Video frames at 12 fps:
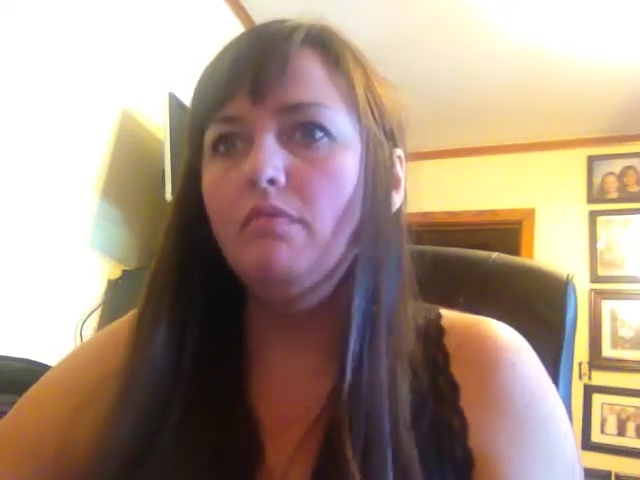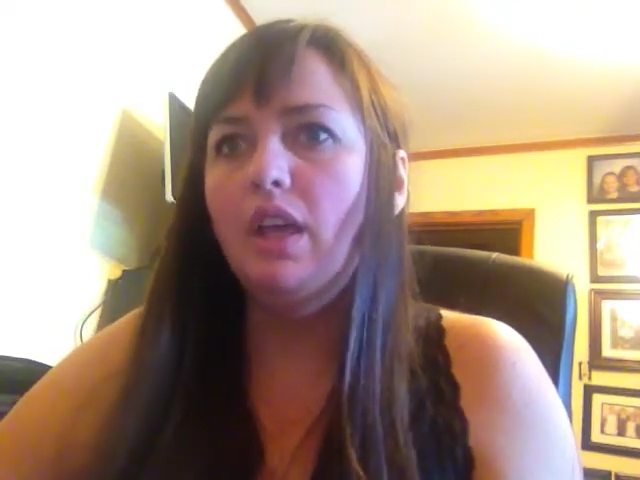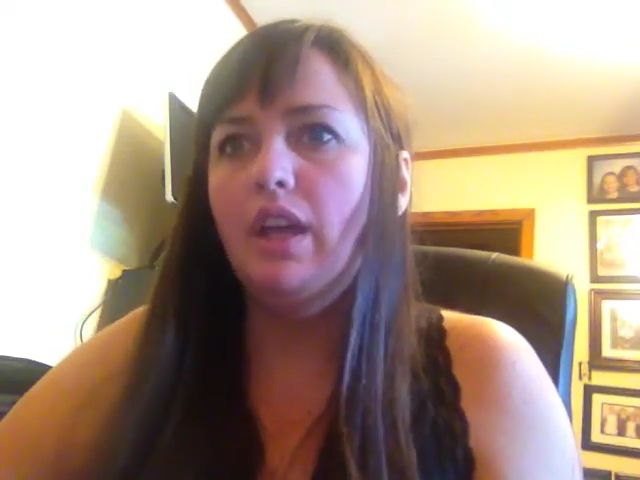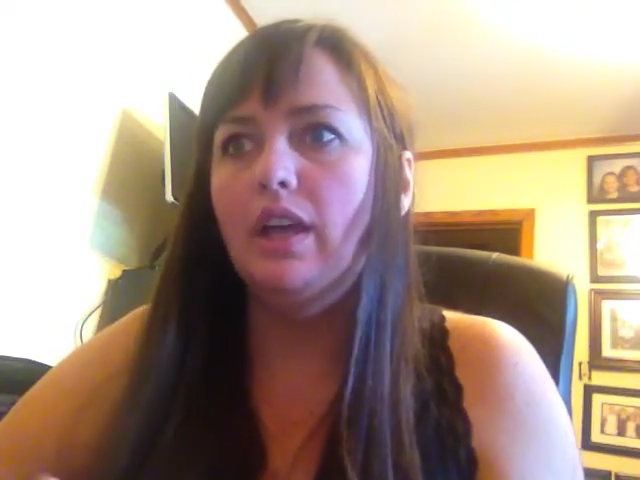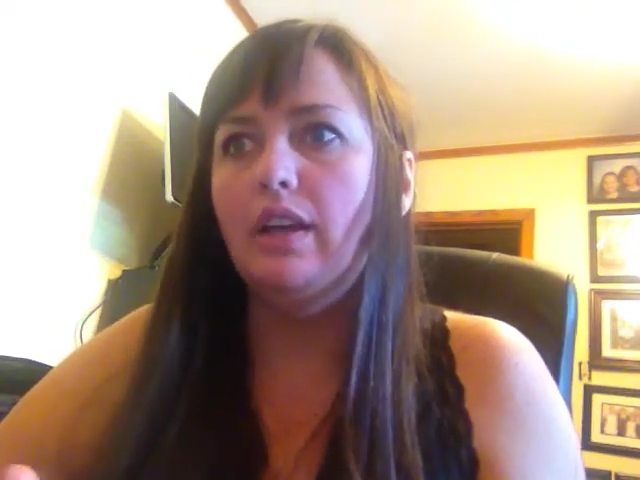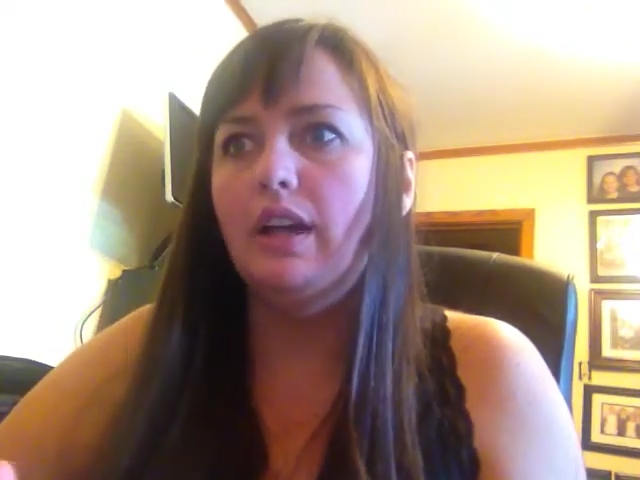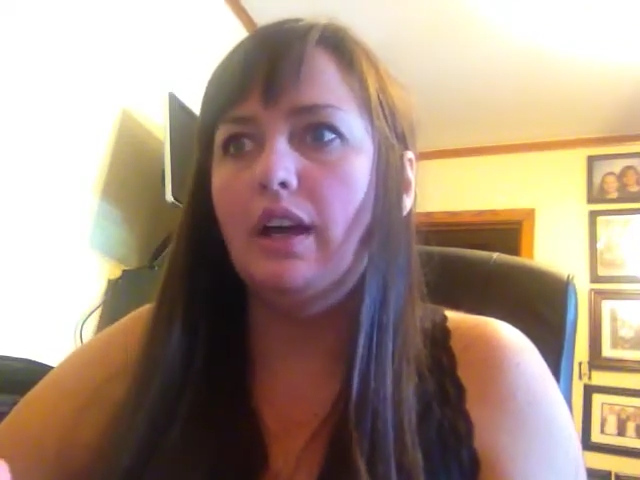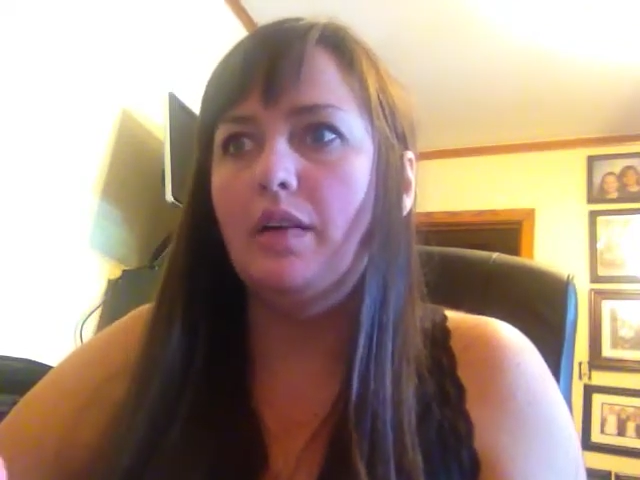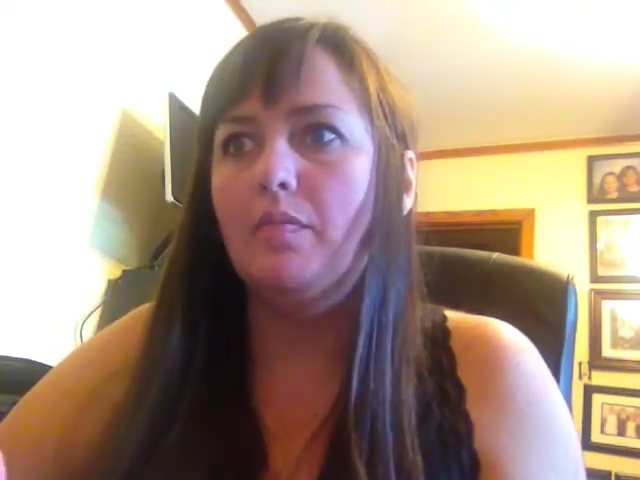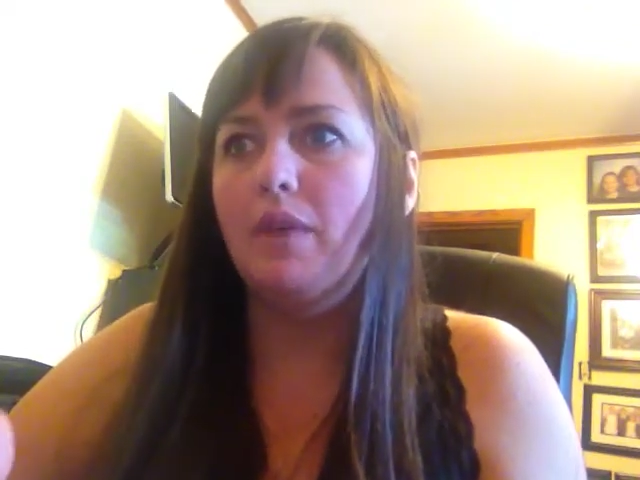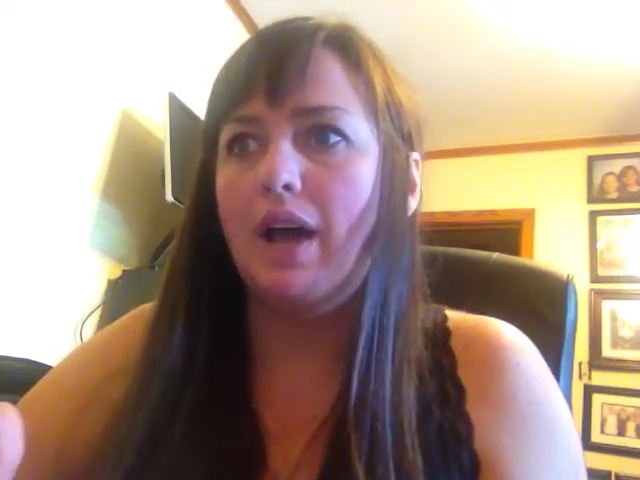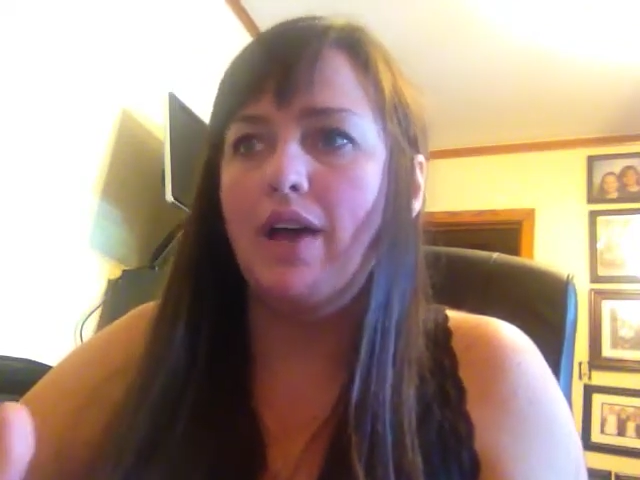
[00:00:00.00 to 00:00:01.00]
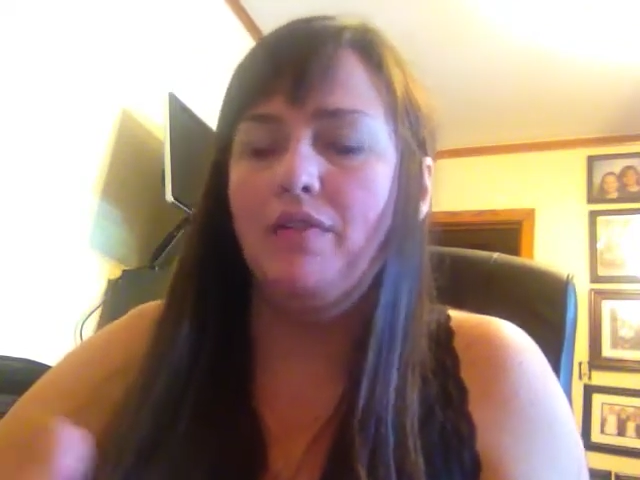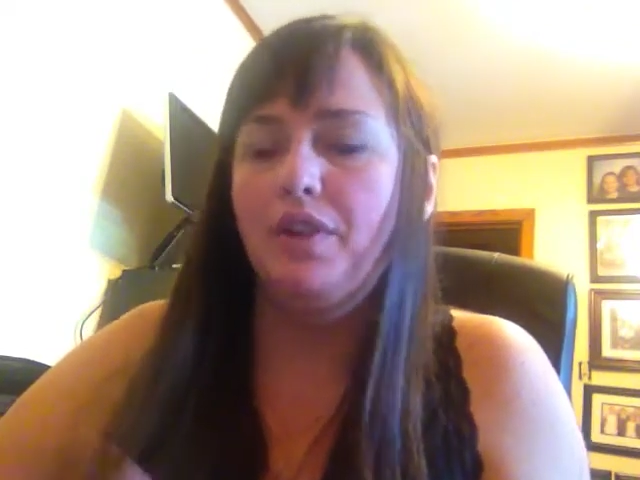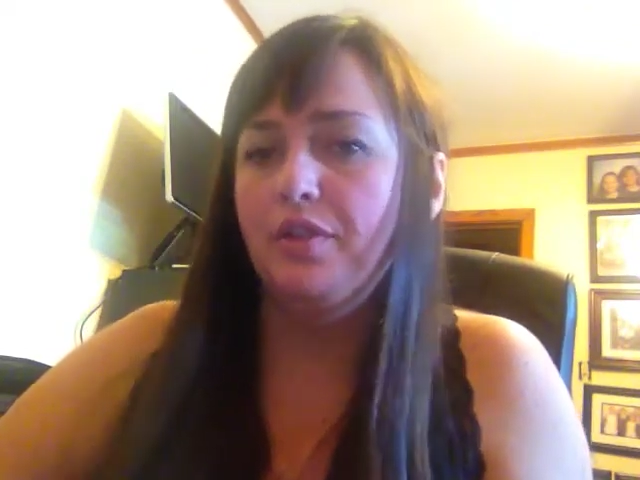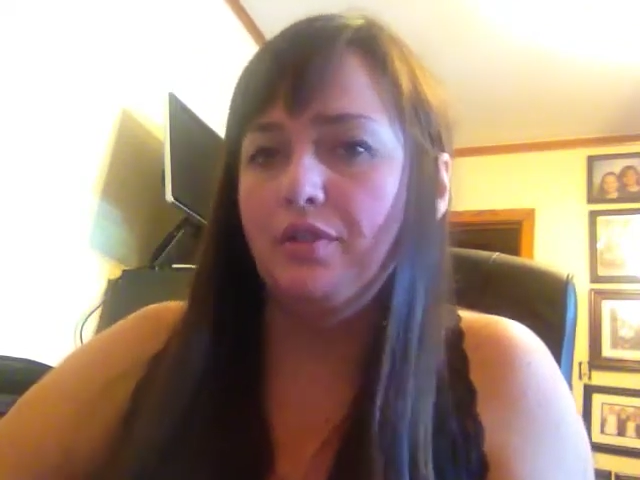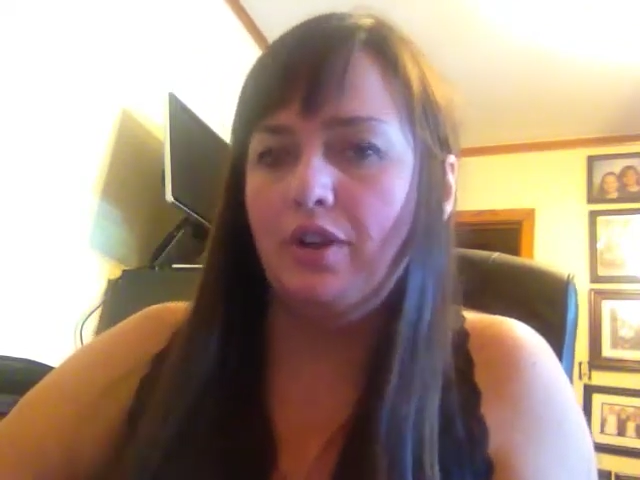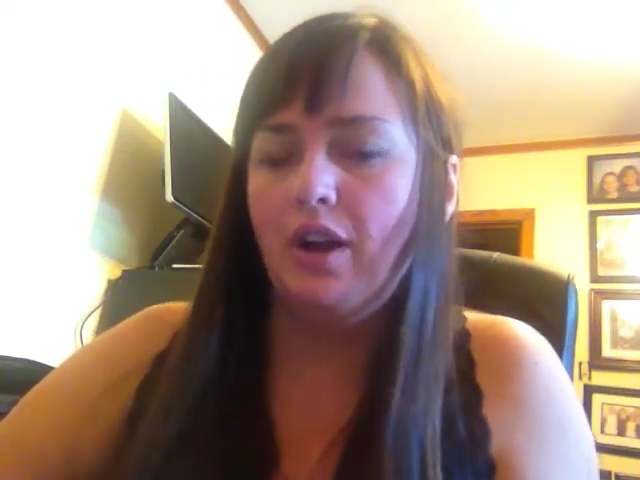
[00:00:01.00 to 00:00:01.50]
And I have
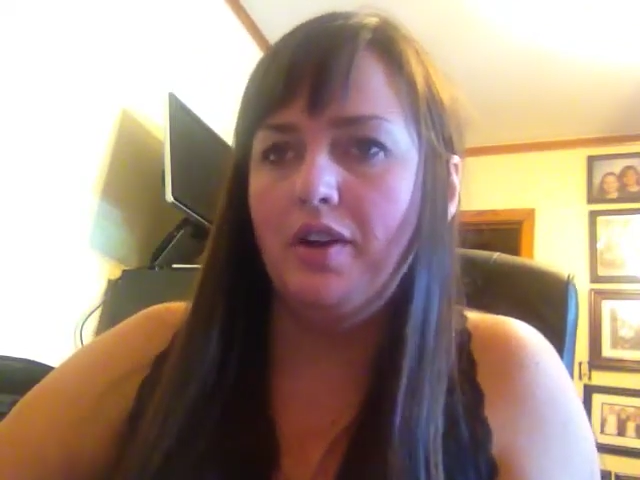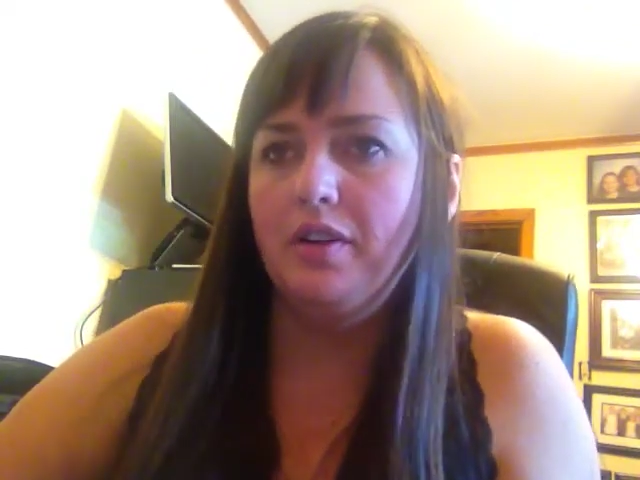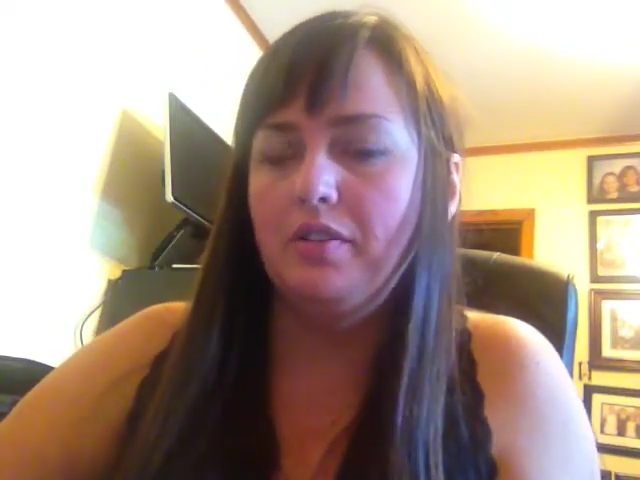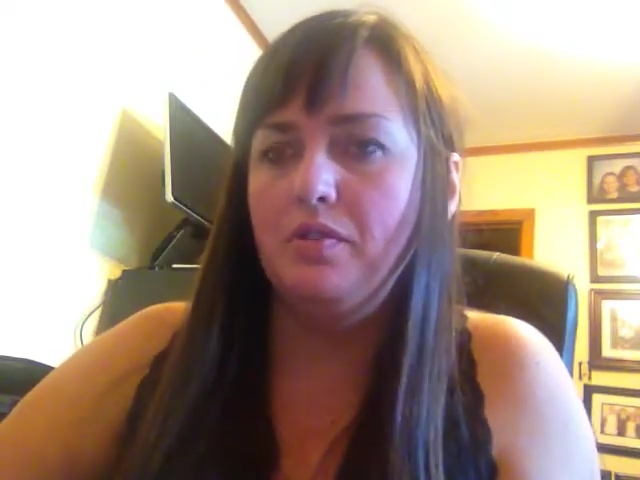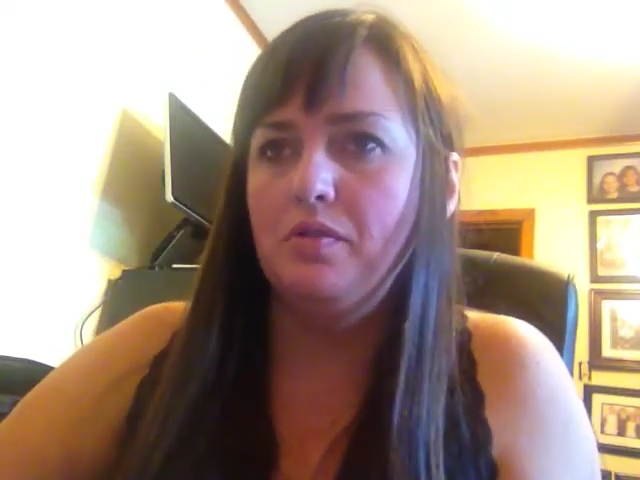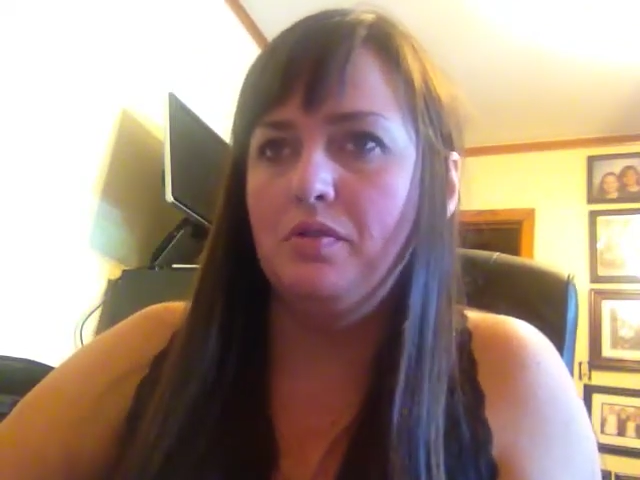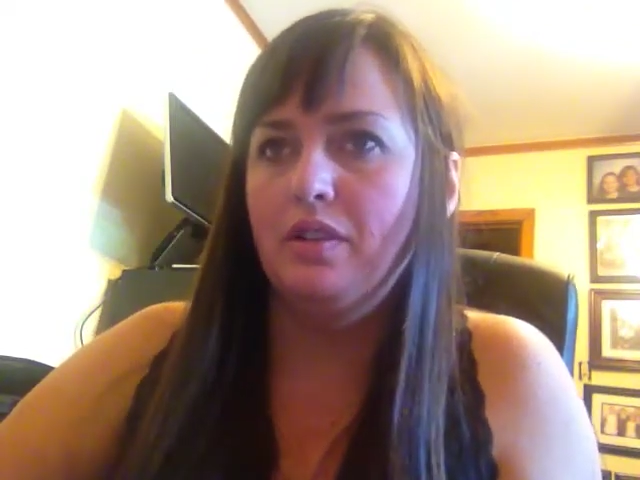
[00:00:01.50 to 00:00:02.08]
another daughter whose